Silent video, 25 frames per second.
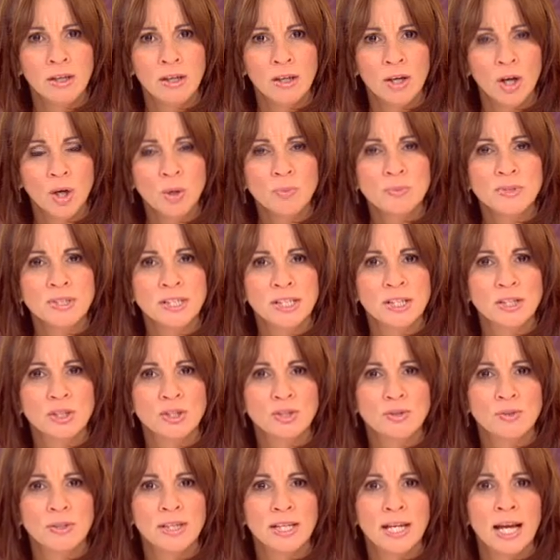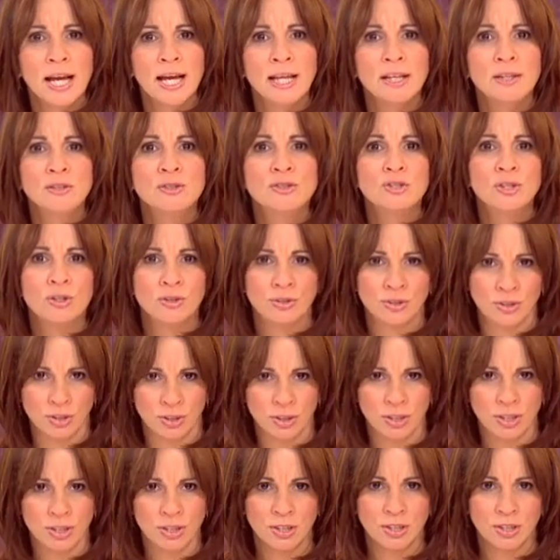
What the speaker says: Home Secretary Alan Johnson has